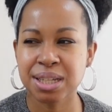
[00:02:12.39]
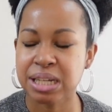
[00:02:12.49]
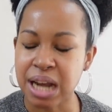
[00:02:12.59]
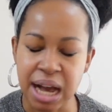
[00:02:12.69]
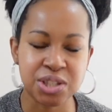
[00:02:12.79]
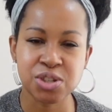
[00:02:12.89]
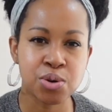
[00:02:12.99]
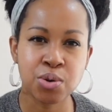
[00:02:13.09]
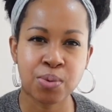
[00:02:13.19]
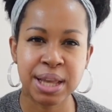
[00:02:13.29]
not
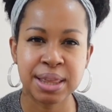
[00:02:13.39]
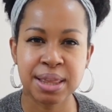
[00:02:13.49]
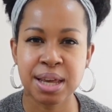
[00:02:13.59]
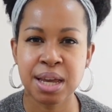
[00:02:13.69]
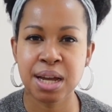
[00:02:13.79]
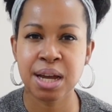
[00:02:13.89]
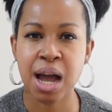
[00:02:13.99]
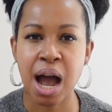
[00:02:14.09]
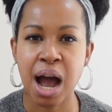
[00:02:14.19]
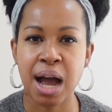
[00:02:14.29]
so great thing
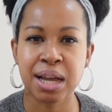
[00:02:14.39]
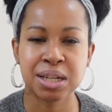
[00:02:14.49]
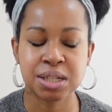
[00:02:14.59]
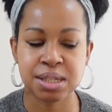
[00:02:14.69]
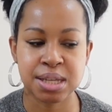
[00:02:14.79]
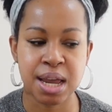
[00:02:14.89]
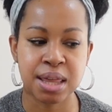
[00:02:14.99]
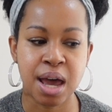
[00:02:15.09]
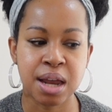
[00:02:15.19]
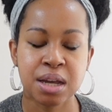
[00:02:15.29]
I could say
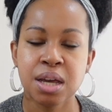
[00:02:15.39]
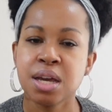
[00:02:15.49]
that